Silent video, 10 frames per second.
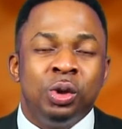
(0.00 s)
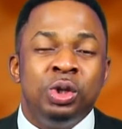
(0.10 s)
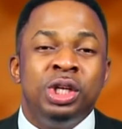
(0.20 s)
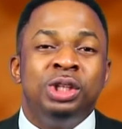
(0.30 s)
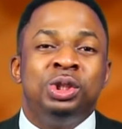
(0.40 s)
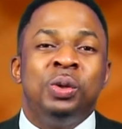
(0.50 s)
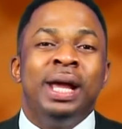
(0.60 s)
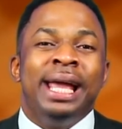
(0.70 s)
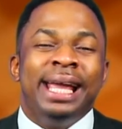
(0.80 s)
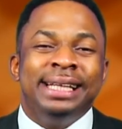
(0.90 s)
you need to
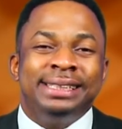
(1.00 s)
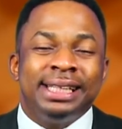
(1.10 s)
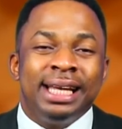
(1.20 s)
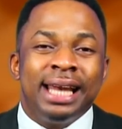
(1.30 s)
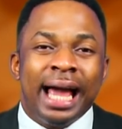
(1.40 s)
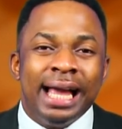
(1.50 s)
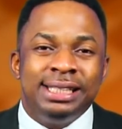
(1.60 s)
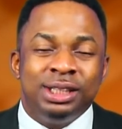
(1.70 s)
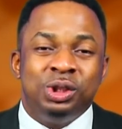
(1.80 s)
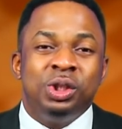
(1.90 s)
internalize it,